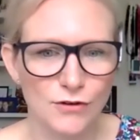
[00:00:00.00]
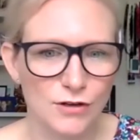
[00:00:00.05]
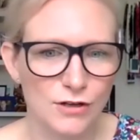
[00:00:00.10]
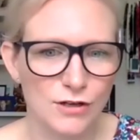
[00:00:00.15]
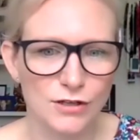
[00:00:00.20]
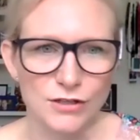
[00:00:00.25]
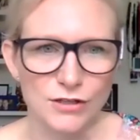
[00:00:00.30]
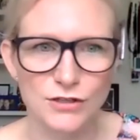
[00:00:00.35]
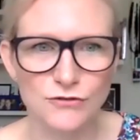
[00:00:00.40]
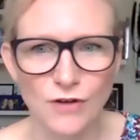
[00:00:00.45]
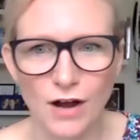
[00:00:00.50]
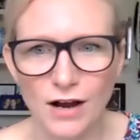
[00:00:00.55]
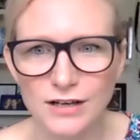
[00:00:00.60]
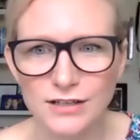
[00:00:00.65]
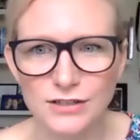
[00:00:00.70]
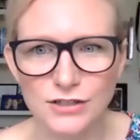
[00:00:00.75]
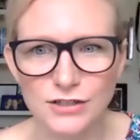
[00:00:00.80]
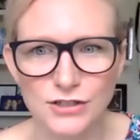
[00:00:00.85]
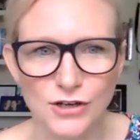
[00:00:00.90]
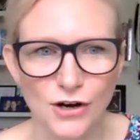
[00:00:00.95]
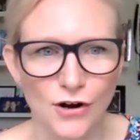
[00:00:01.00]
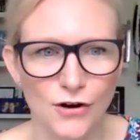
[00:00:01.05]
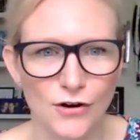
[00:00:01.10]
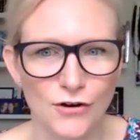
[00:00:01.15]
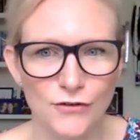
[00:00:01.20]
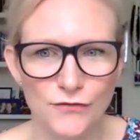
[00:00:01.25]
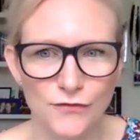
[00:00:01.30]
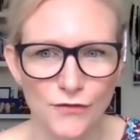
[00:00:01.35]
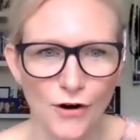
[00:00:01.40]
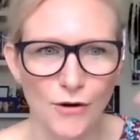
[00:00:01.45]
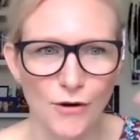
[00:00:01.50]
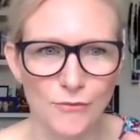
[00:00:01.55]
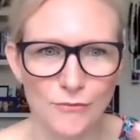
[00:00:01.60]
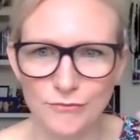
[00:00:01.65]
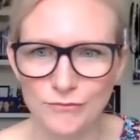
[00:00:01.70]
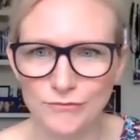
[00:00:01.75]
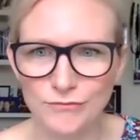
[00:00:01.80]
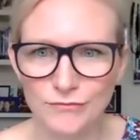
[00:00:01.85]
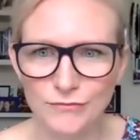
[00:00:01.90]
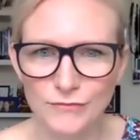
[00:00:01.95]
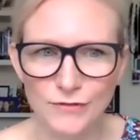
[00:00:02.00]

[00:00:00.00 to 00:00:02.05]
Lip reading: construct a show from